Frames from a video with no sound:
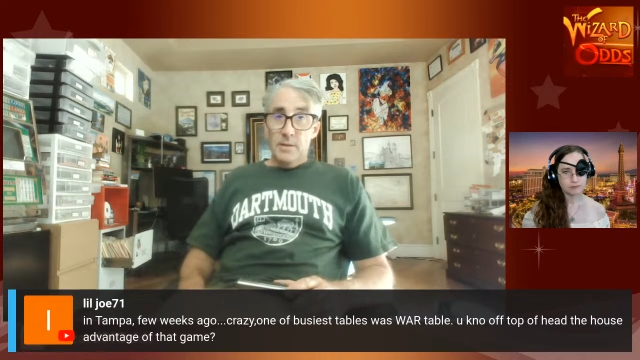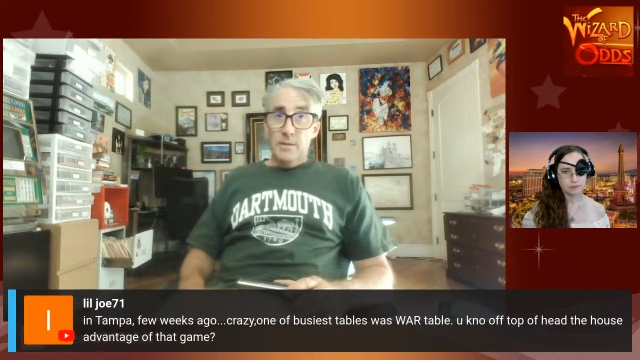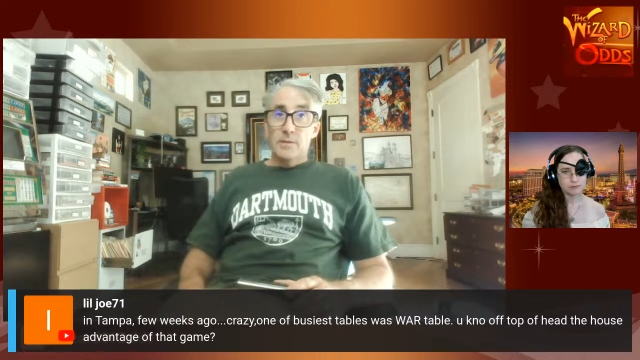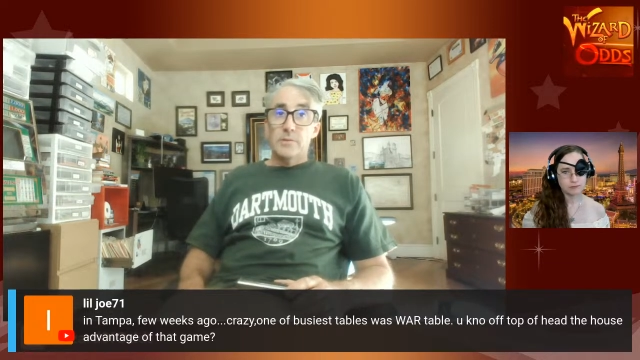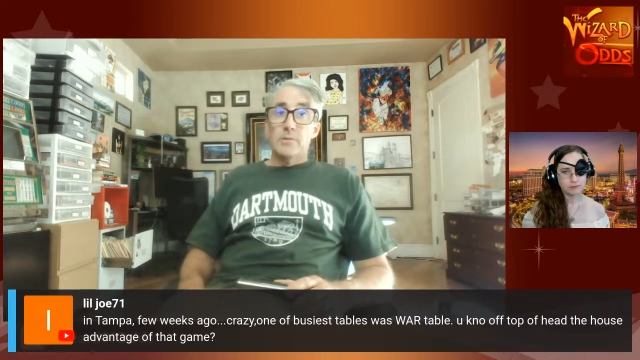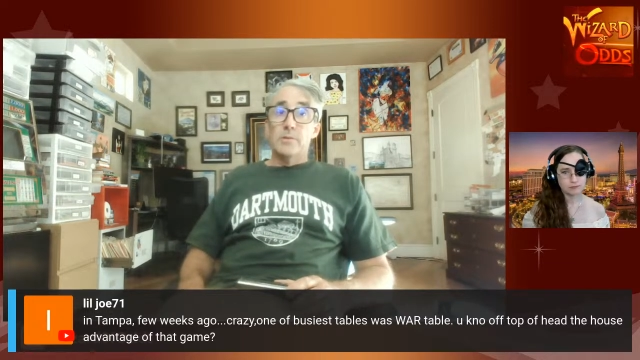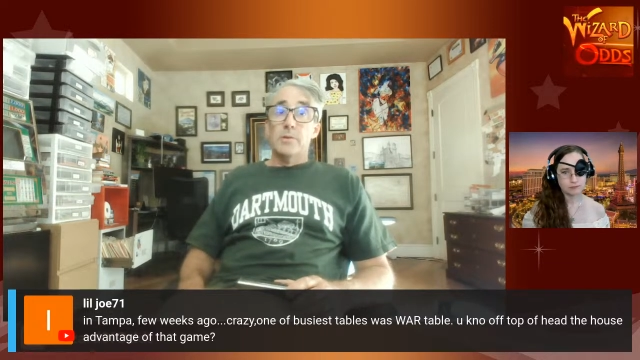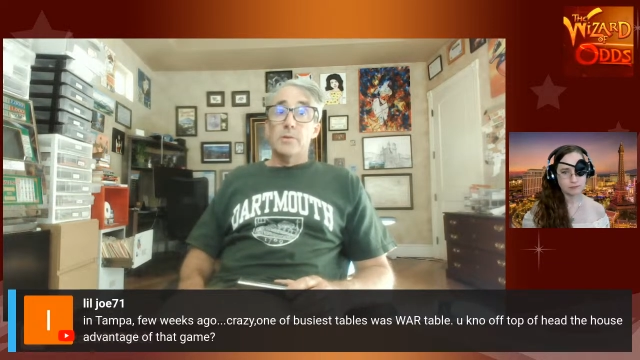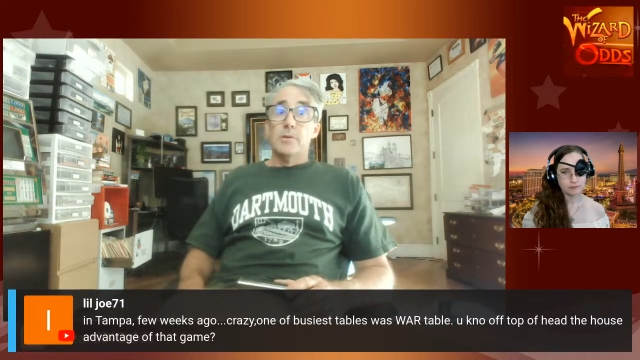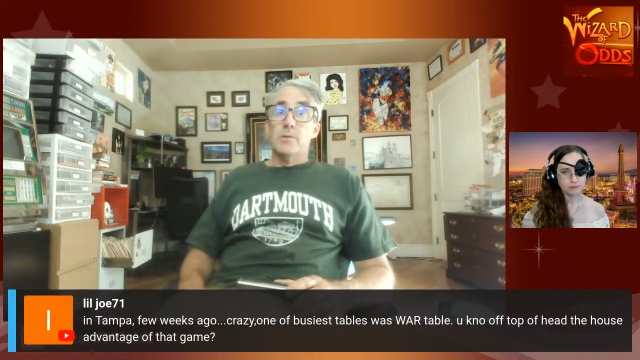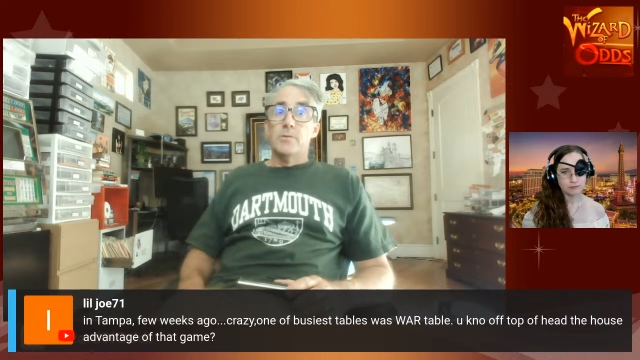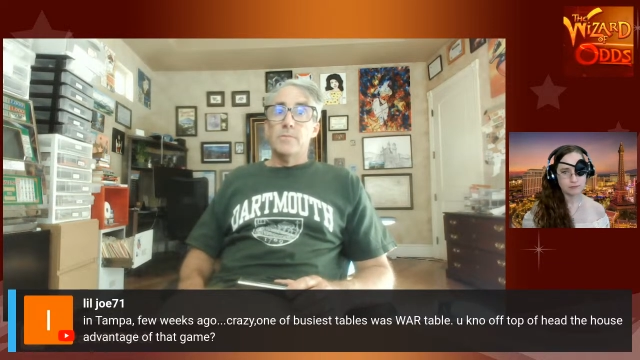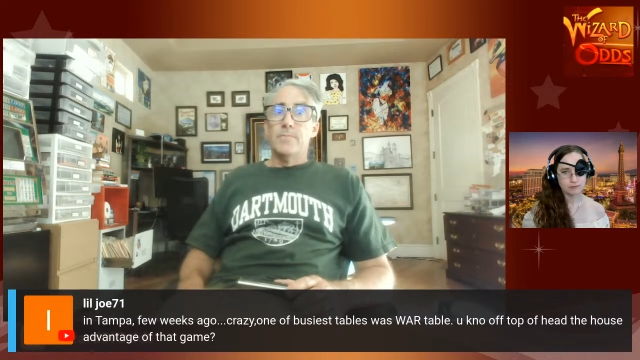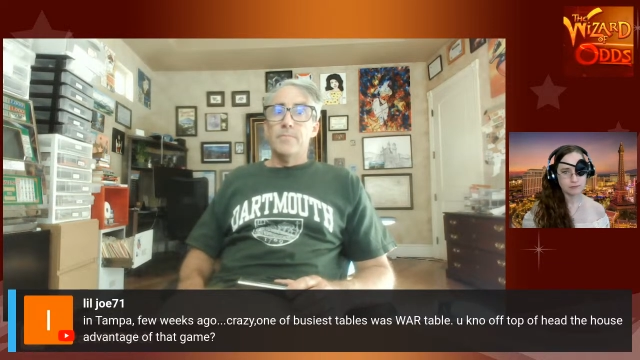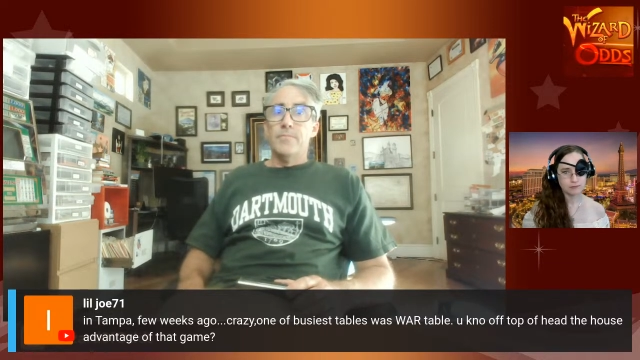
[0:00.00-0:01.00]

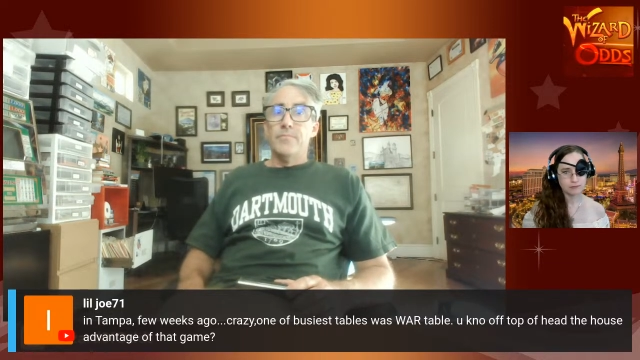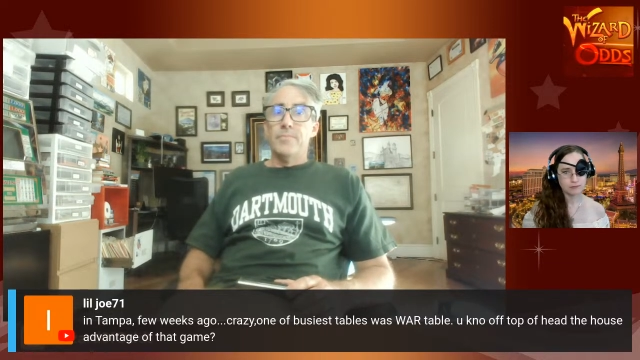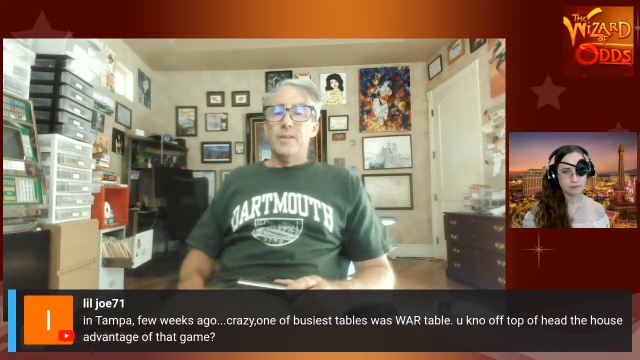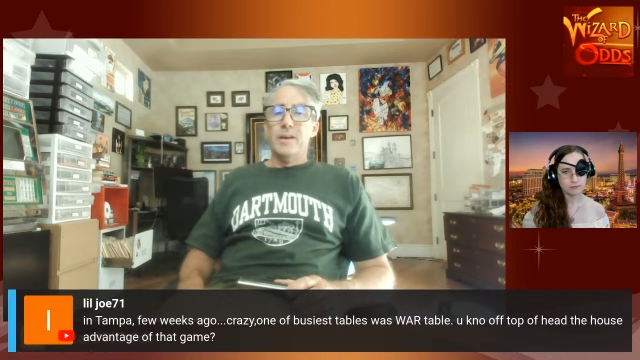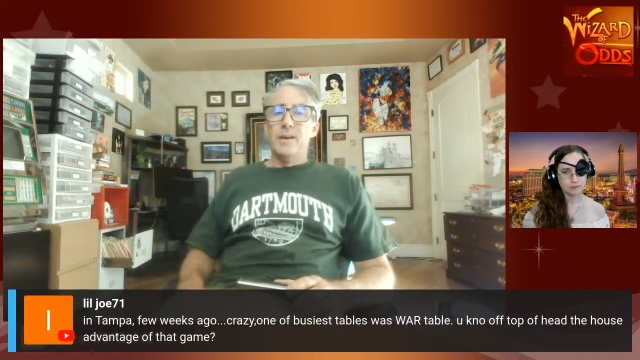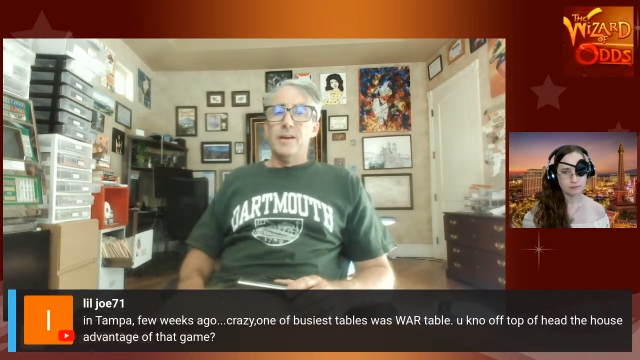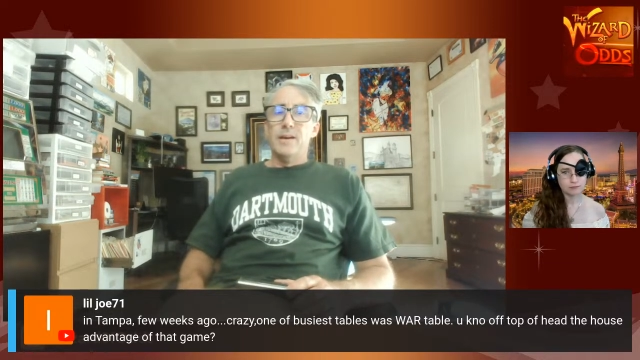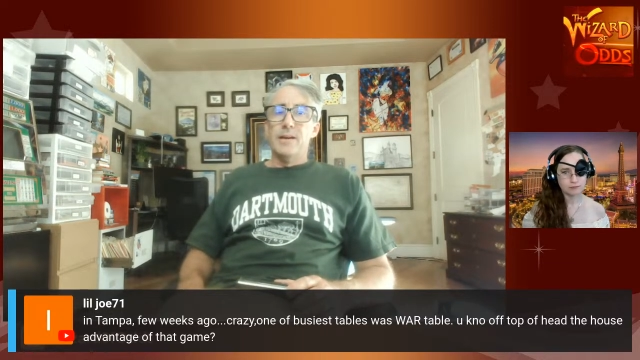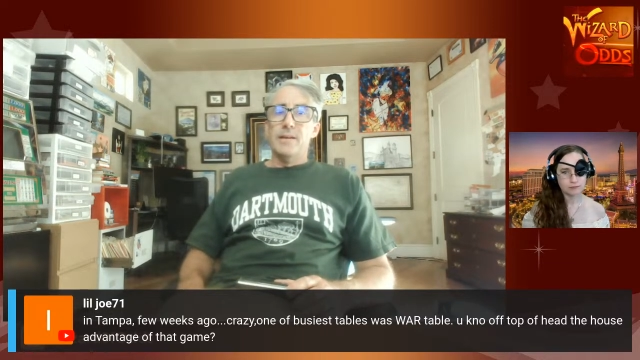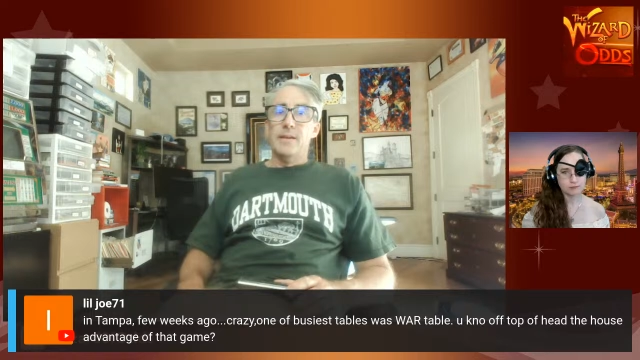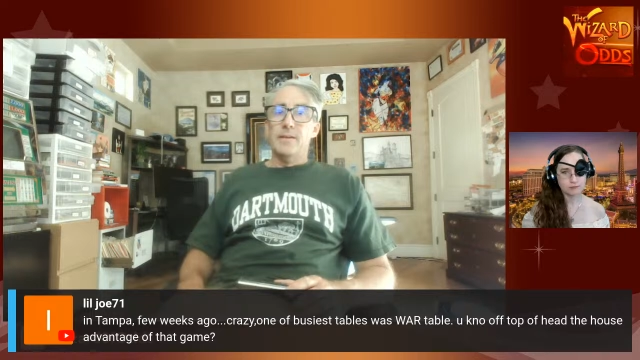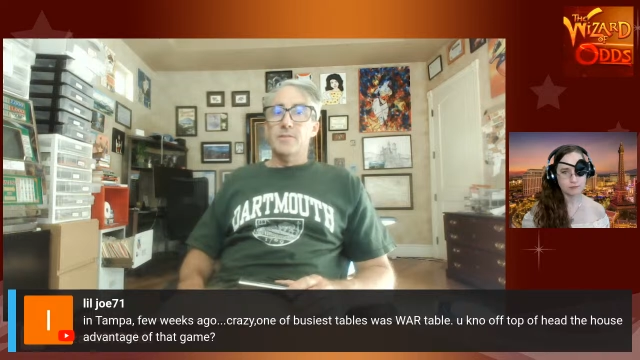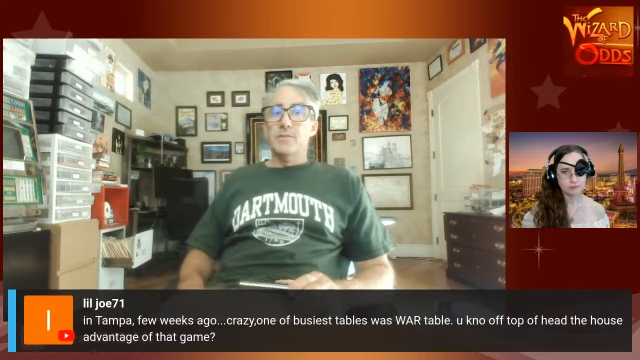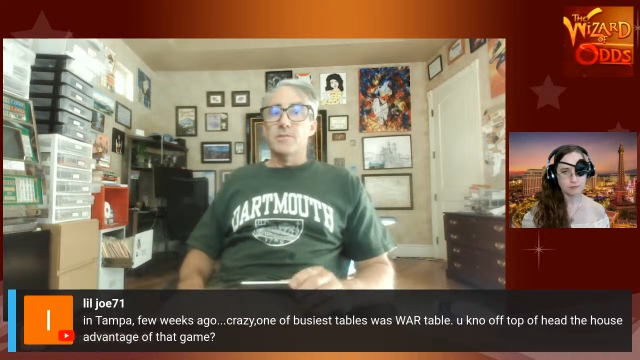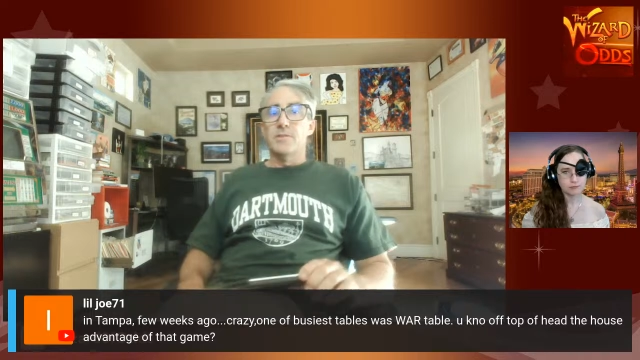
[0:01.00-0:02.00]
So yeah, I
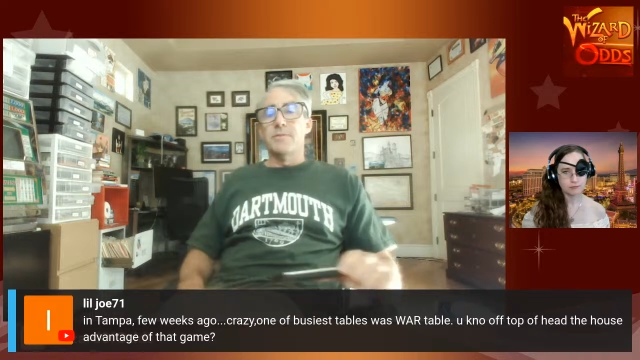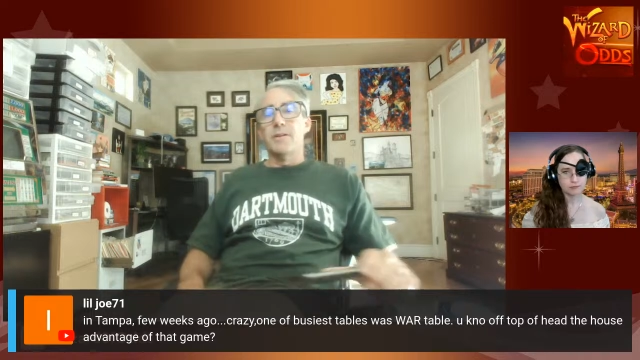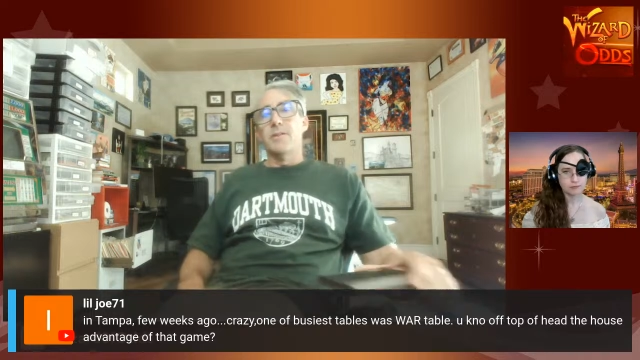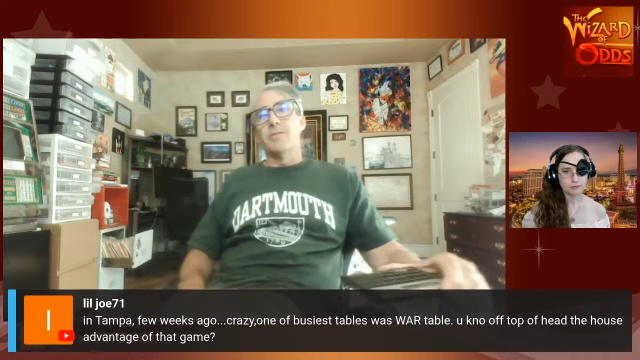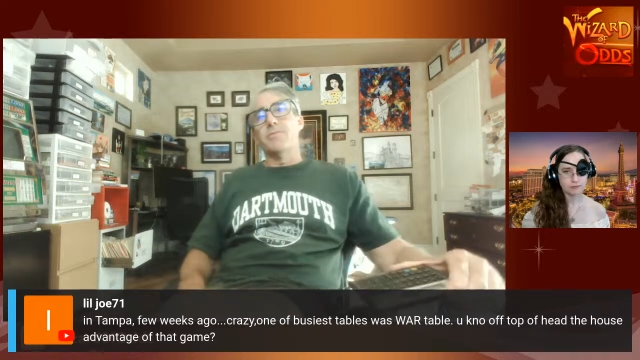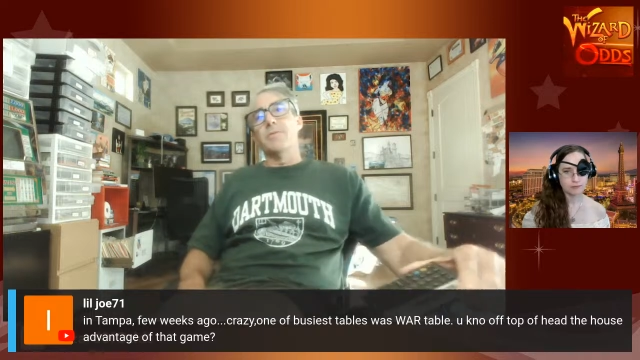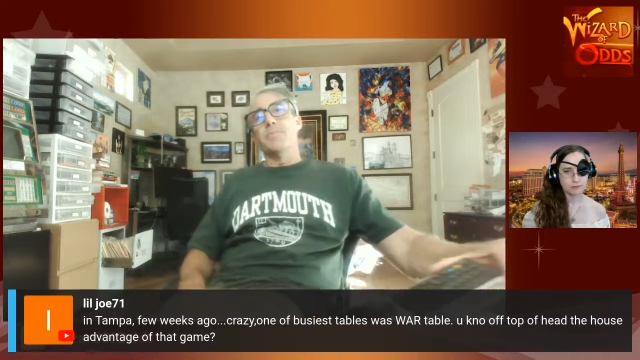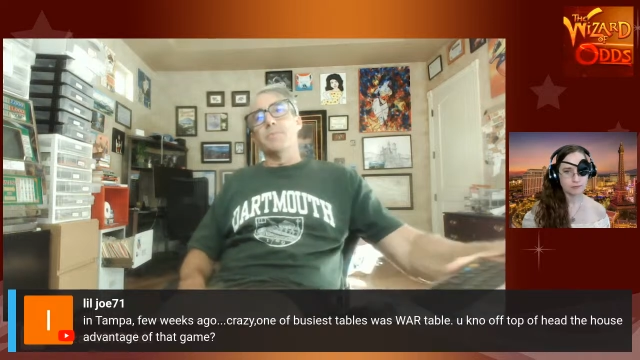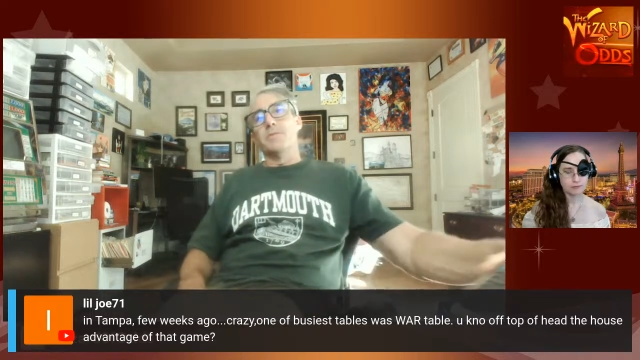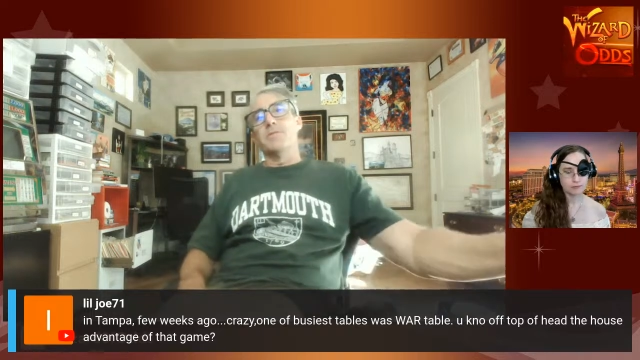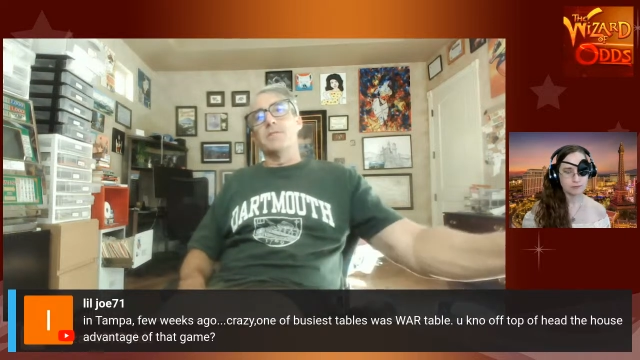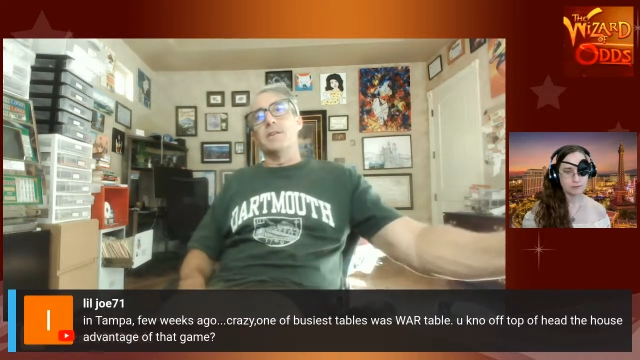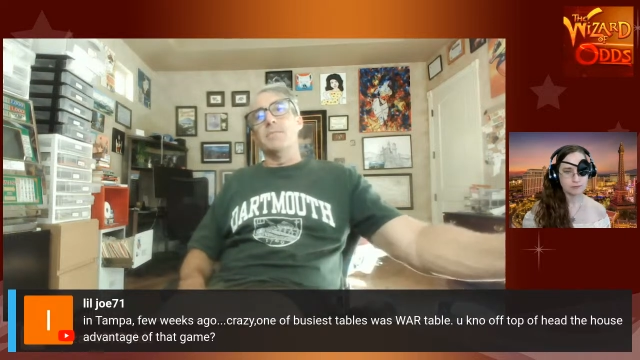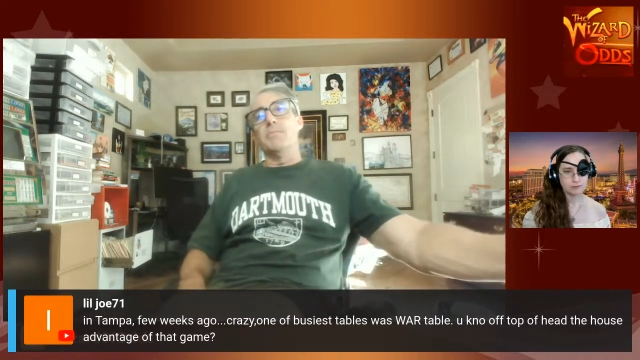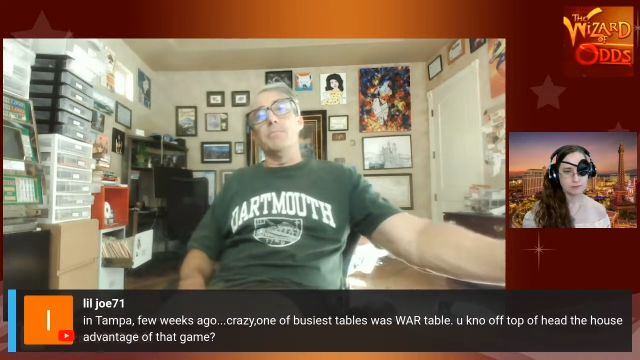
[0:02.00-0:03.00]
guess it's around 3%.